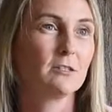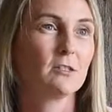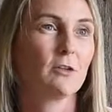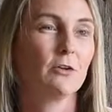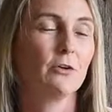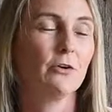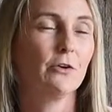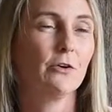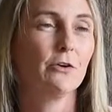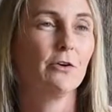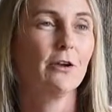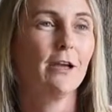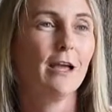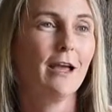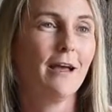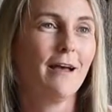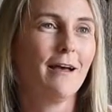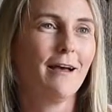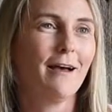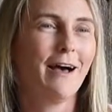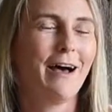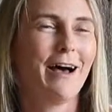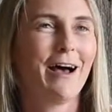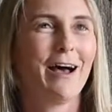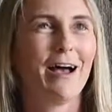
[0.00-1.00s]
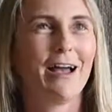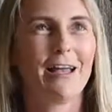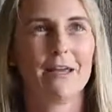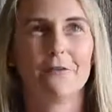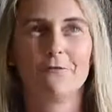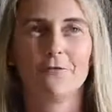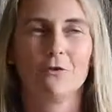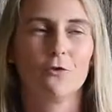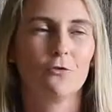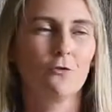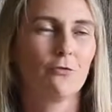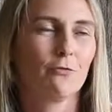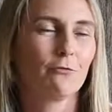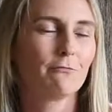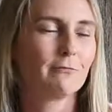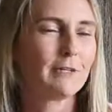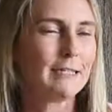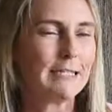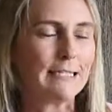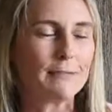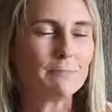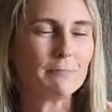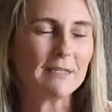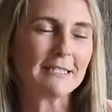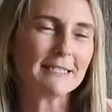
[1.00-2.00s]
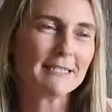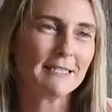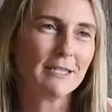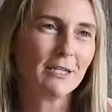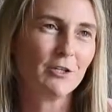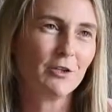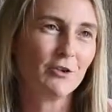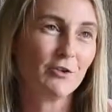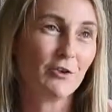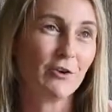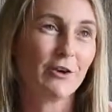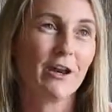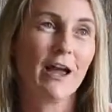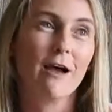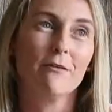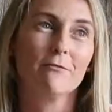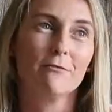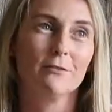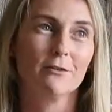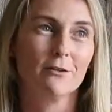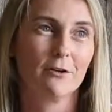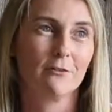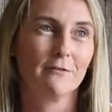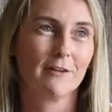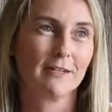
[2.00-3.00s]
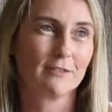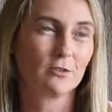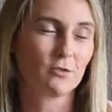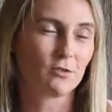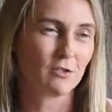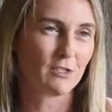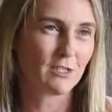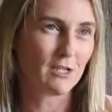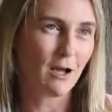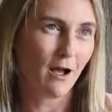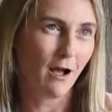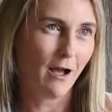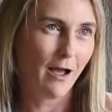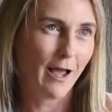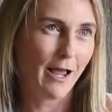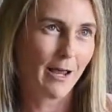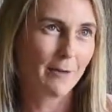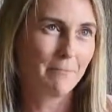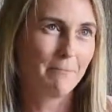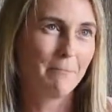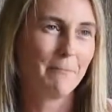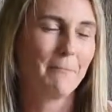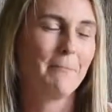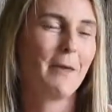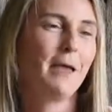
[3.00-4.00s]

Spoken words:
So if you're really busy and you don't have a lot of extra time,